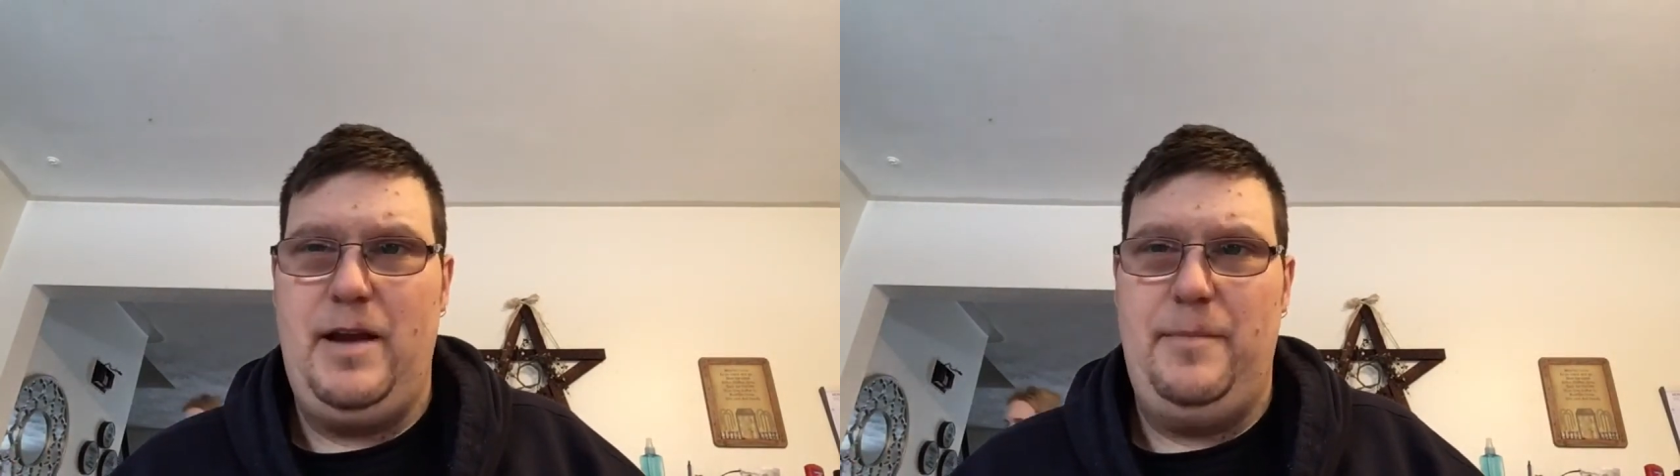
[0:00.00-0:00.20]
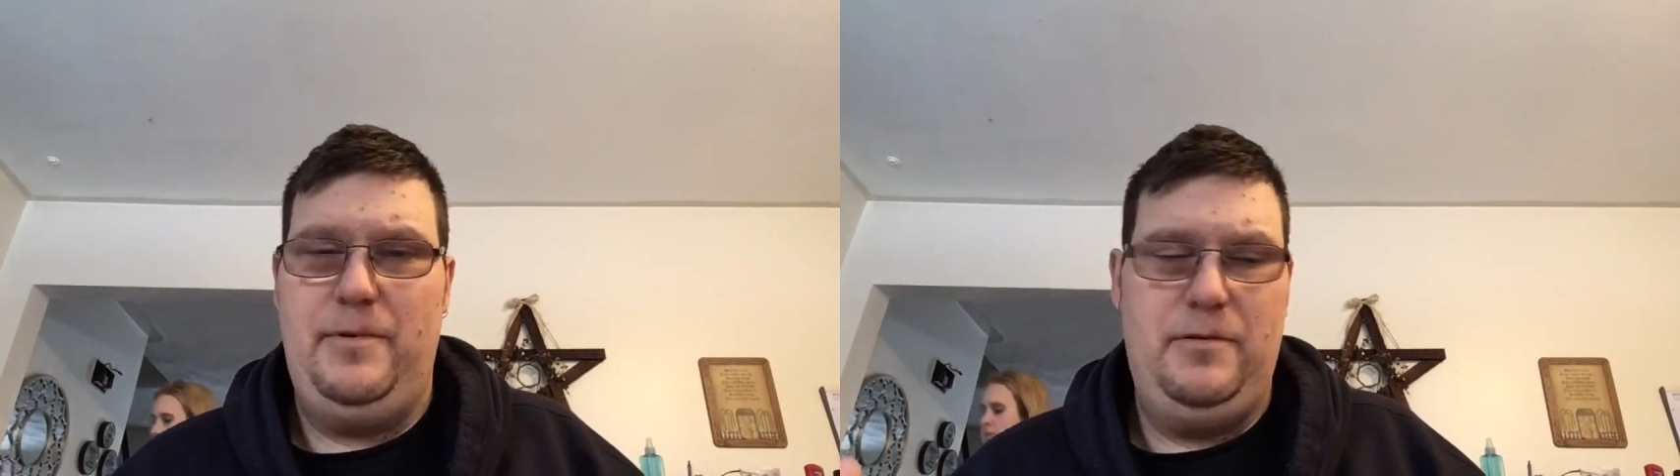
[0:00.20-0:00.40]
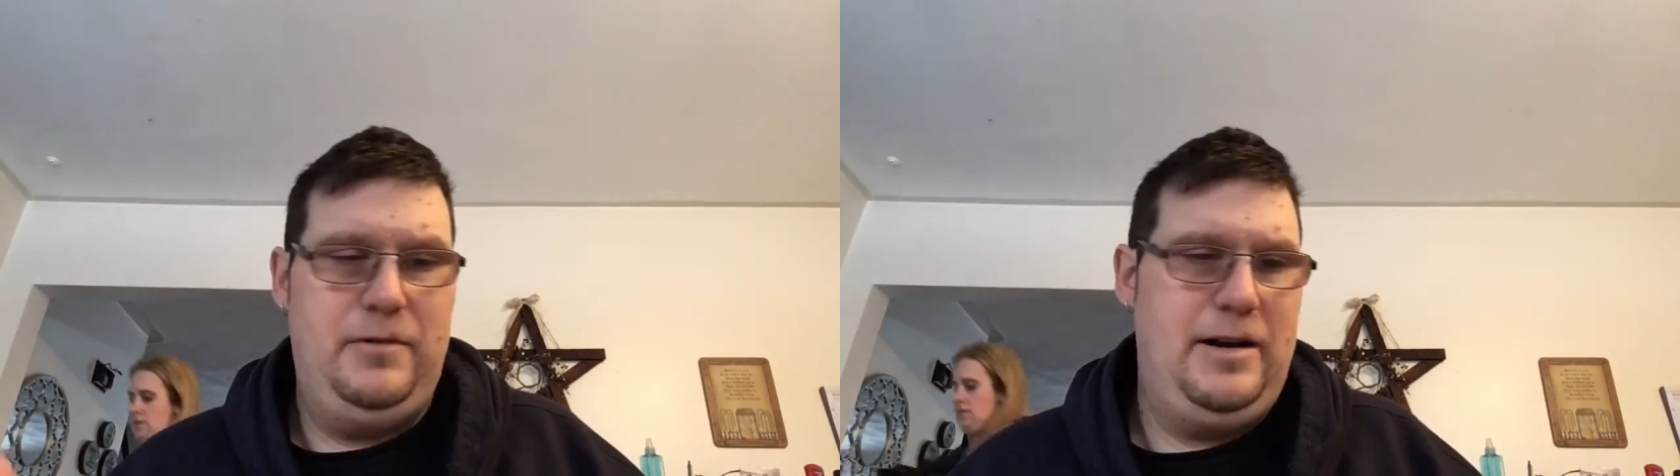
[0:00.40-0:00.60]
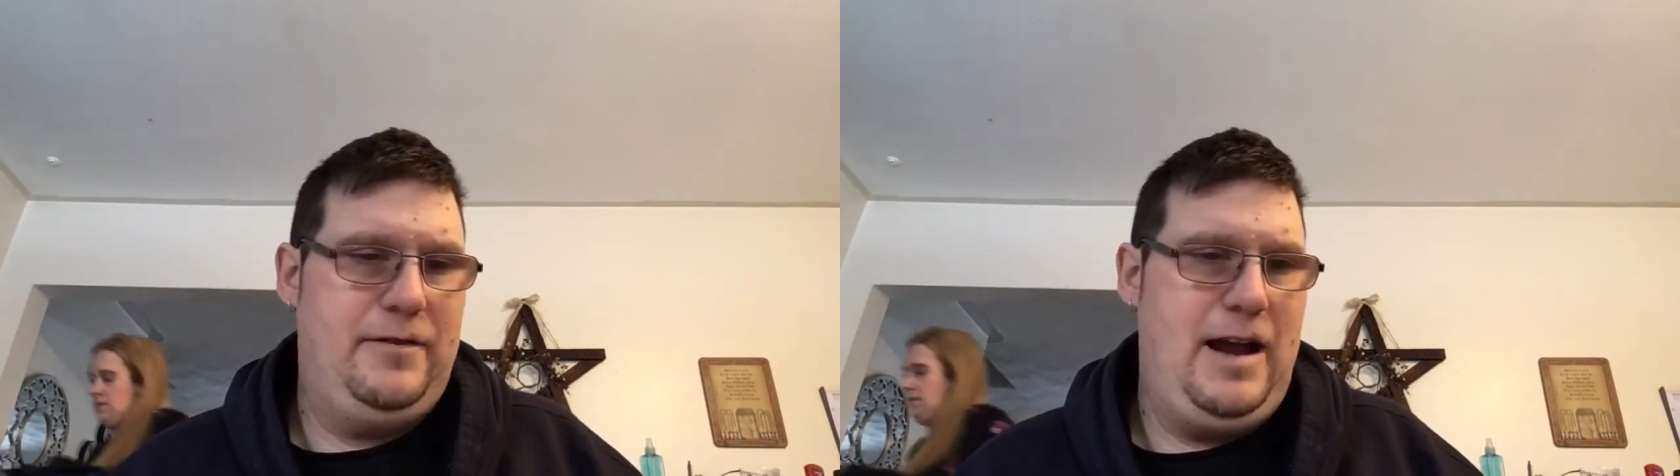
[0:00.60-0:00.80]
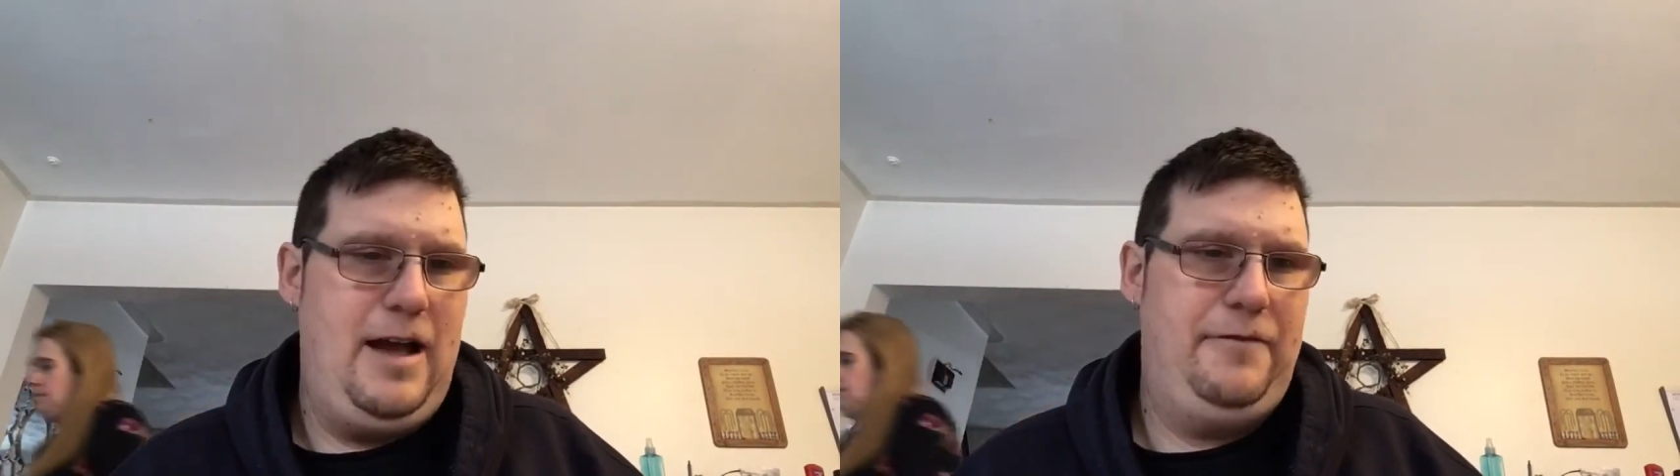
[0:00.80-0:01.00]
paper, or
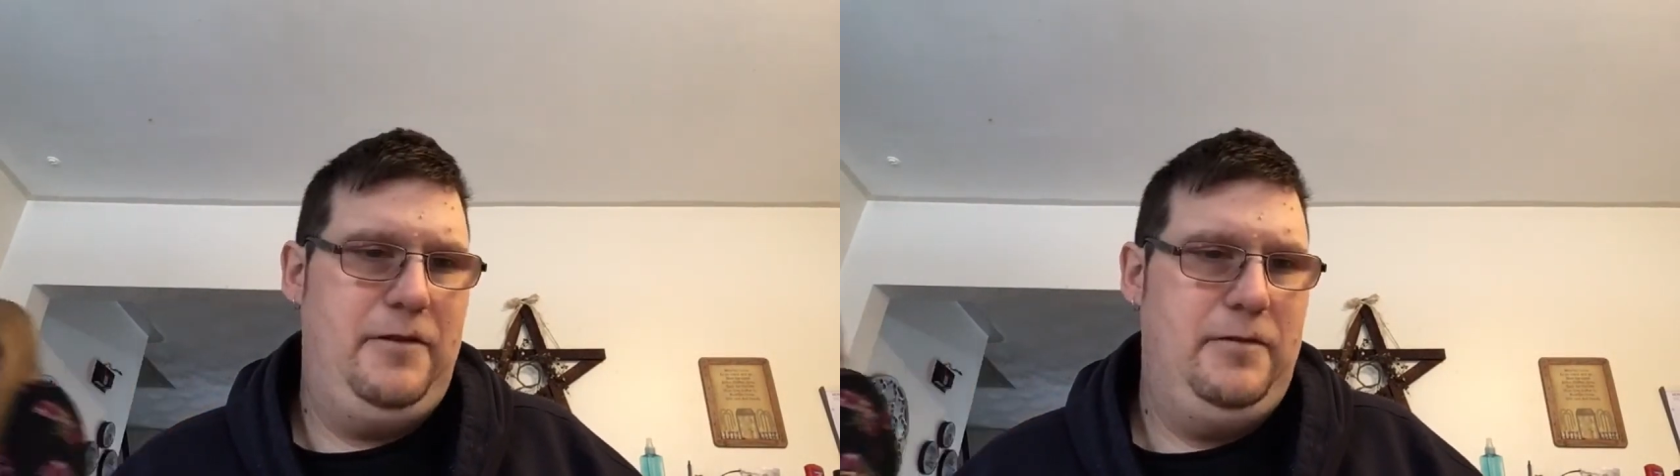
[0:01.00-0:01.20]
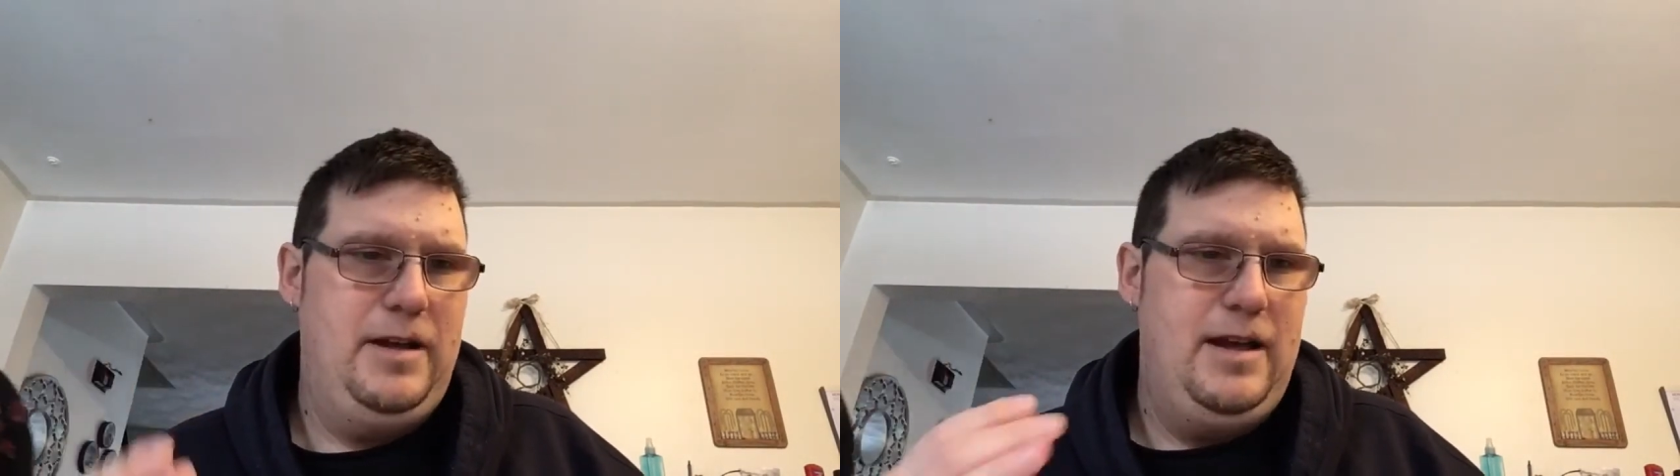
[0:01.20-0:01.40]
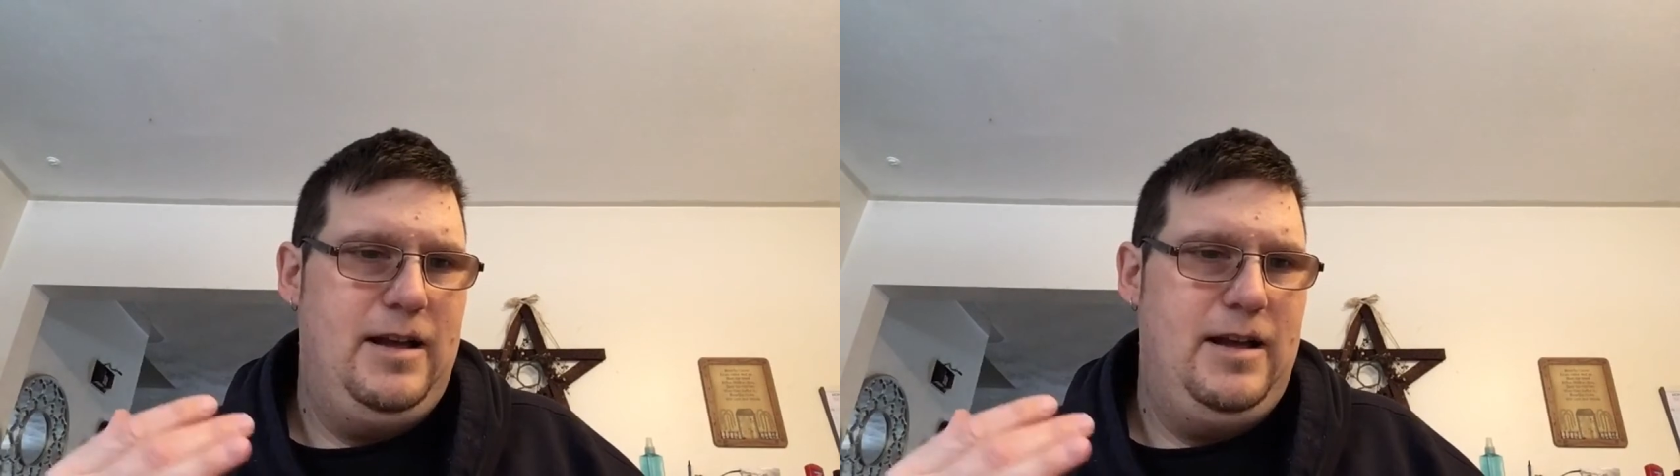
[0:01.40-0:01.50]
whatever have you.